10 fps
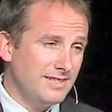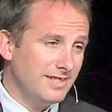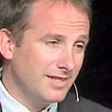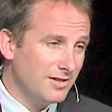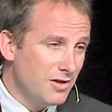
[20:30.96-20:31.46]

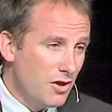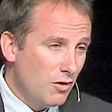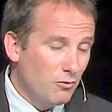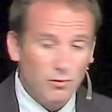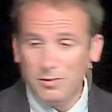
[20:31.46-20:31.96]
sin can
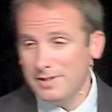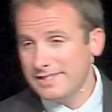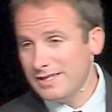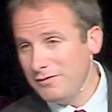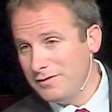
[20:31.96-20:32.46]
worm
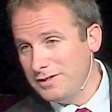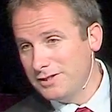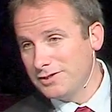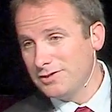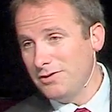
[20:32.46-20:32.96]
itself into
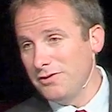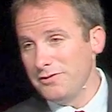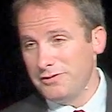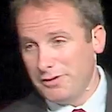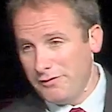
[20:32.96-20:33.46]
your soul
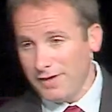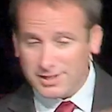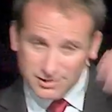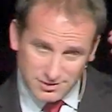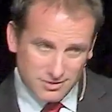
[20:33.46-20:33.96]
through your
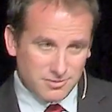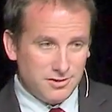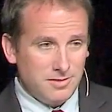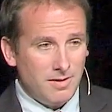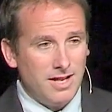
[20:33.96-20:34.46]
affections and
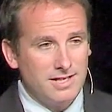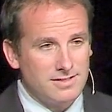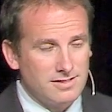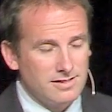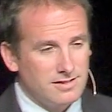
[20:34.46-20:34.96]
through your
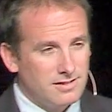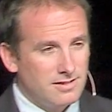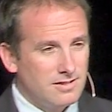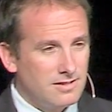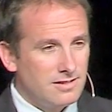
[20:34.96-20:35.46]
mind.
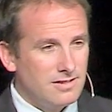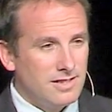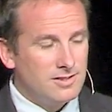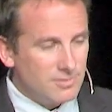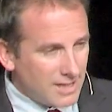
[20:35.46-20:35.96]

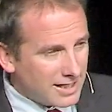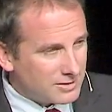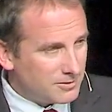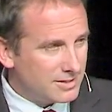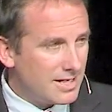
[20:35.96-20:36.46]
And so
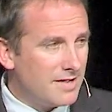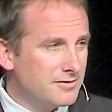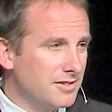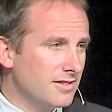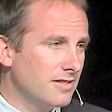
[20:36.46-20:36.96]
that's where it's
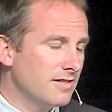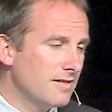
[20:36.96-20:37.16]
after.